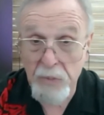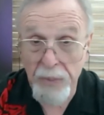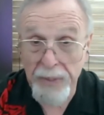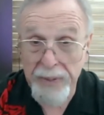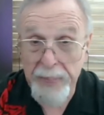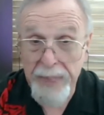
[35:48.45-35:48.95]

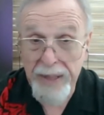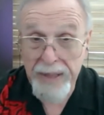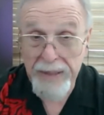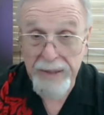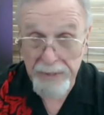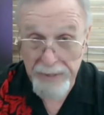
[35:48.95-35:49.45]
what
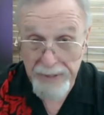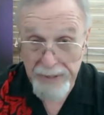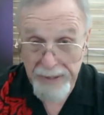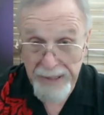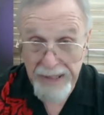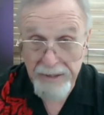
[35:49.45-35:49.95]
the
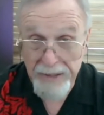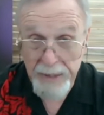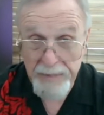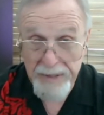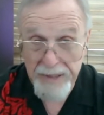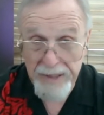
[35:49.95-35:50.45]
legal
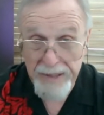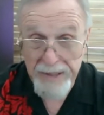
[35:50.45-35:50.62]
team is going